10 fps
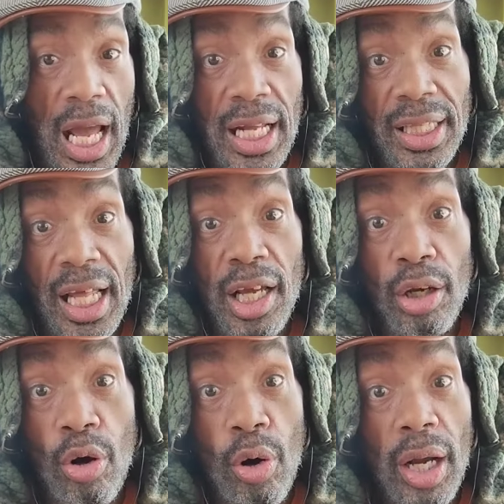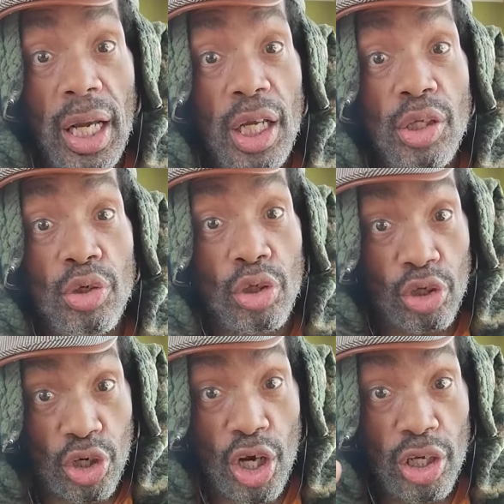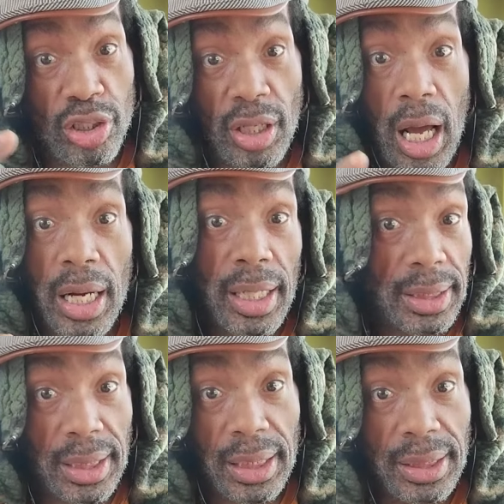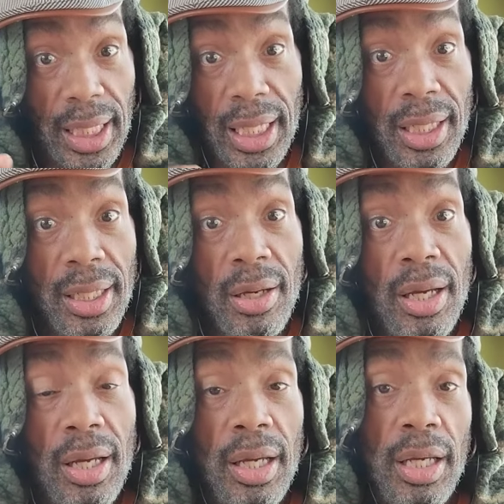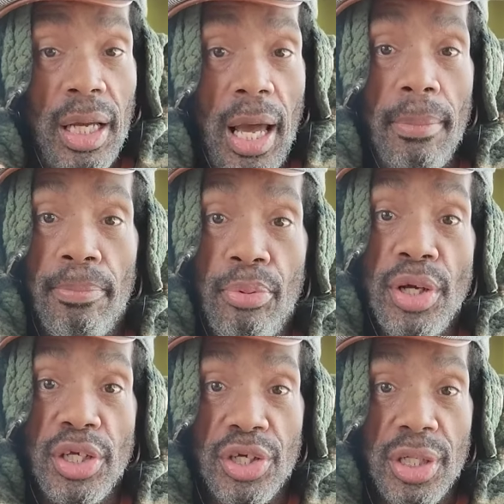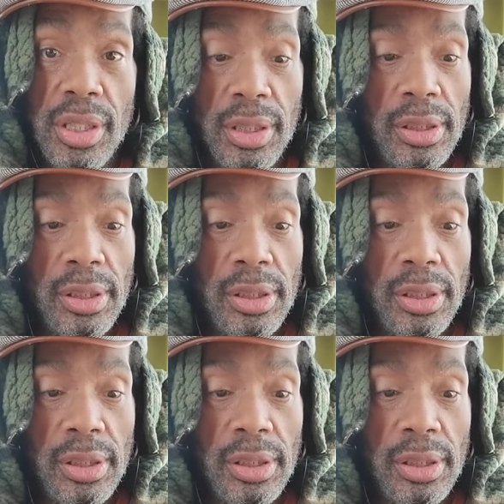And then going into the church on a Sunday and preach